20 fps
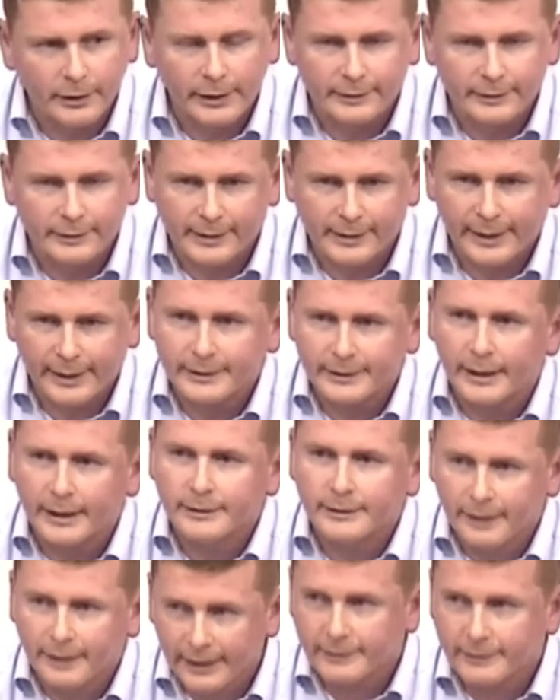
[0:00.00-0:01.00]
saying that
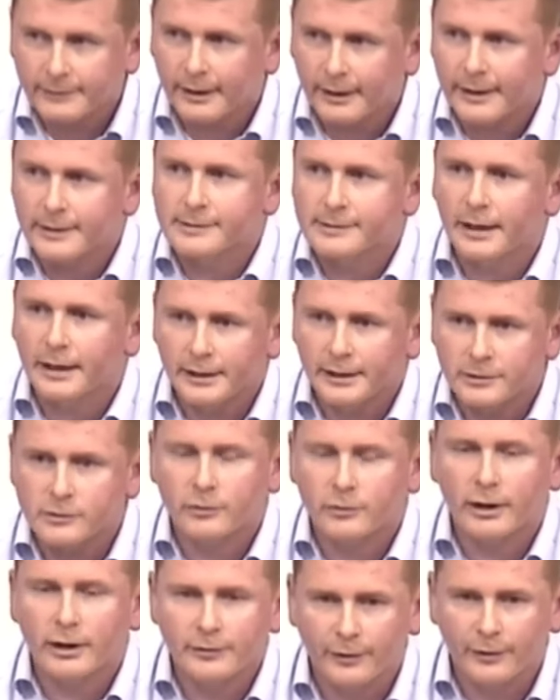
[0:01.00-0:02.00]
they, they say it's
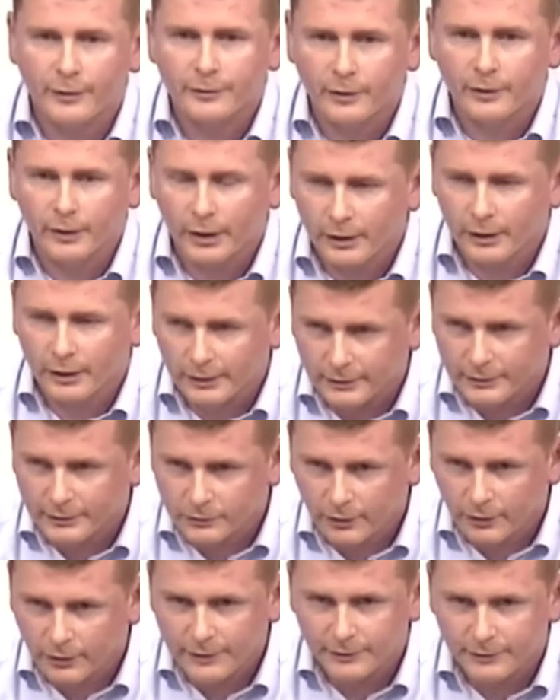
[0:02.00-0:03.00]
great for or it's
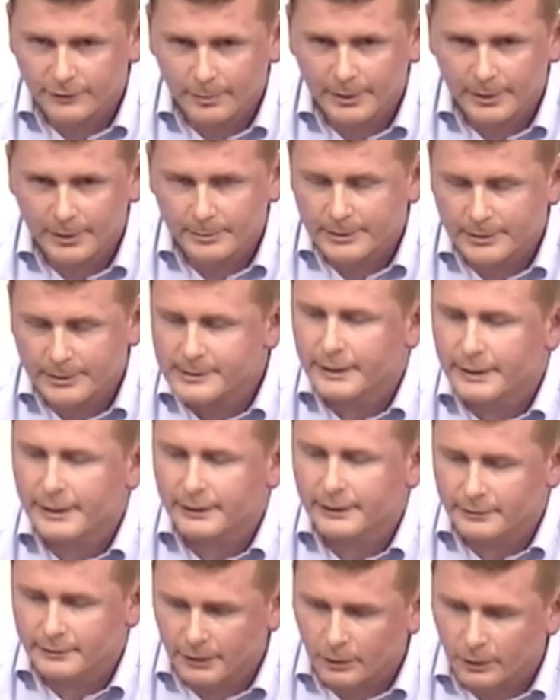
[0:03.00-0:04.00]
great for people's
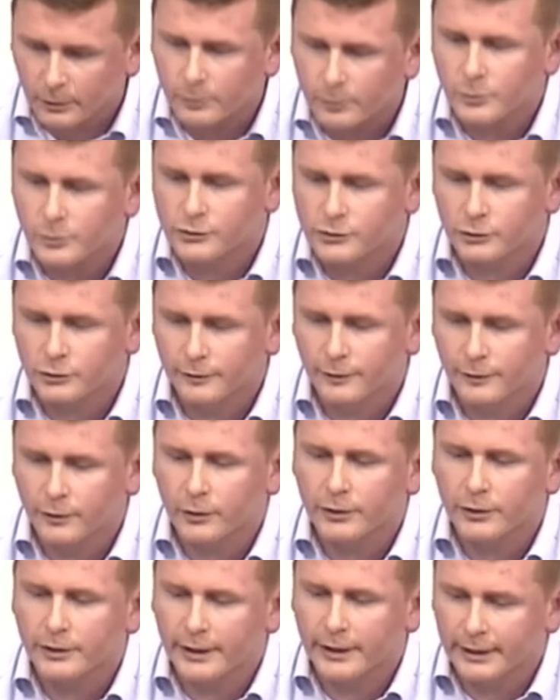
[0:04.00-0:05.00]
teeth, you know, and we should
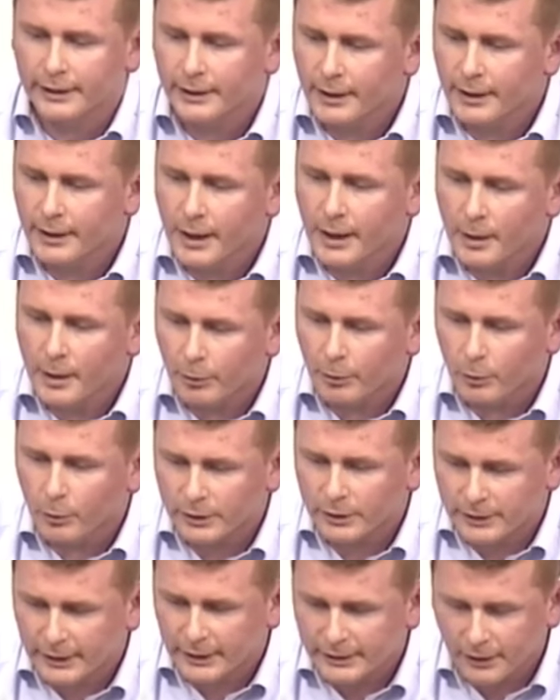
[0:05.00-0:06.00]
fluoridate. But
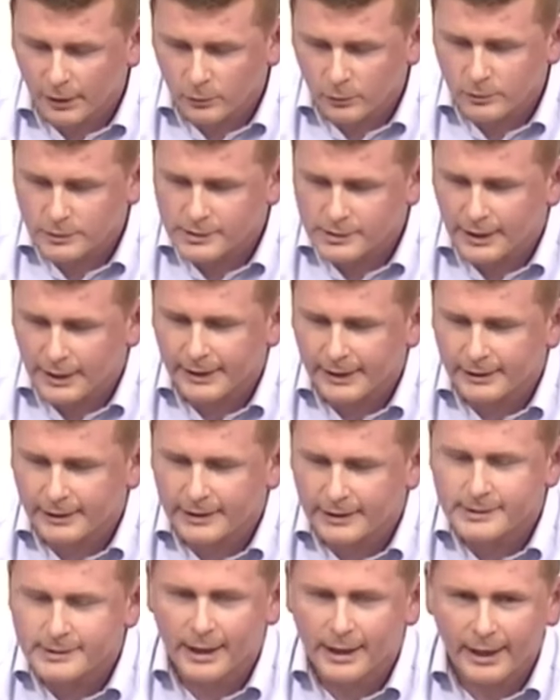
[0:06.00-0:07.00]
what they don't say
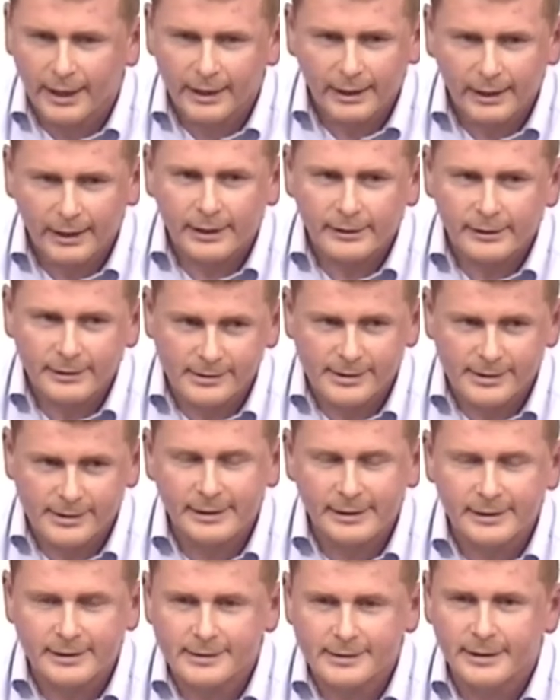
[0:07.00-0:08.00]
is that the C
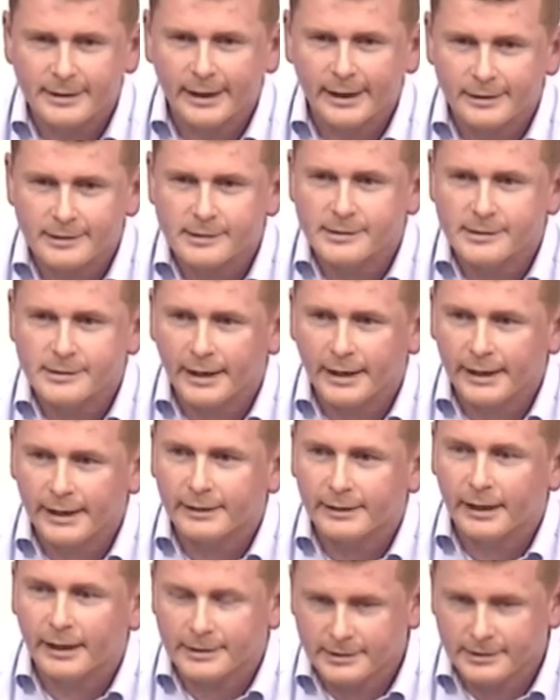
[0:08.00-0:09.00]
D C actually say
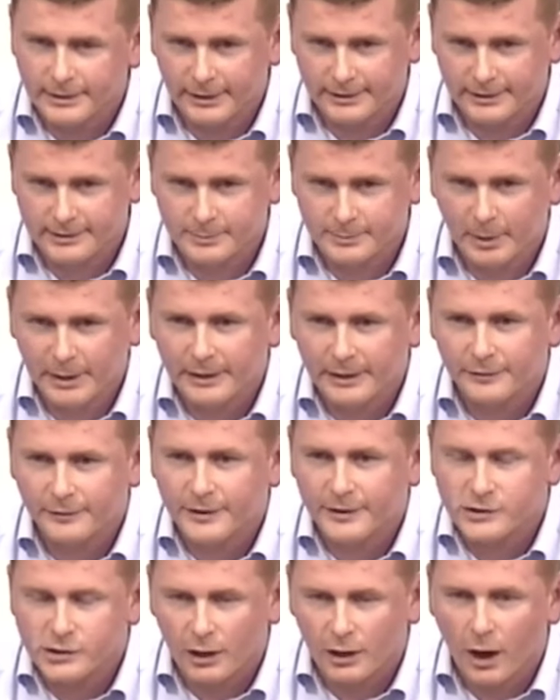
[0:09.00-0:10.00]
that it's, it's
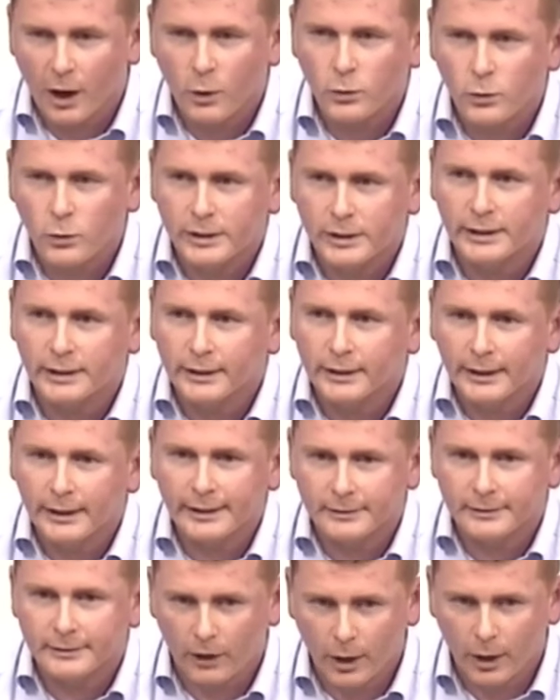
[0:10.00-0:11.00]
beneficial only
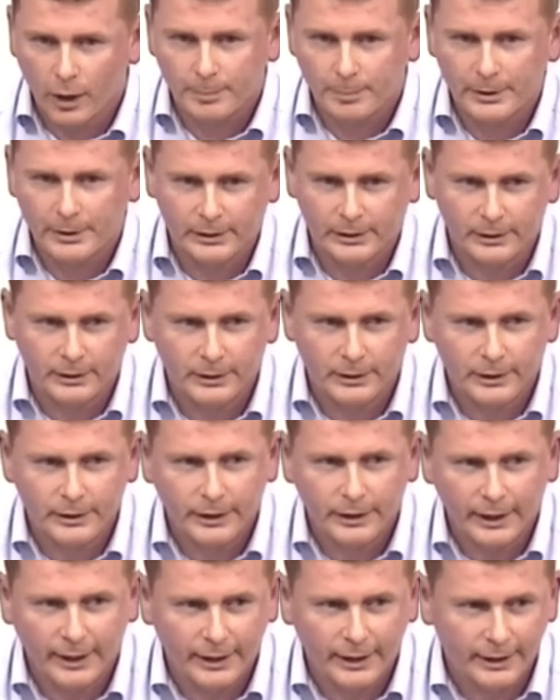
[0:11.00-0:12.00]
in topical
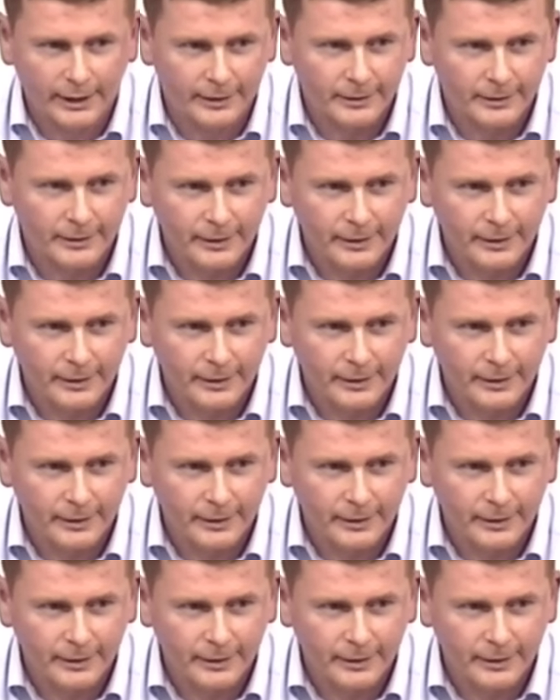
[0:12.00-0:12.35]
uh,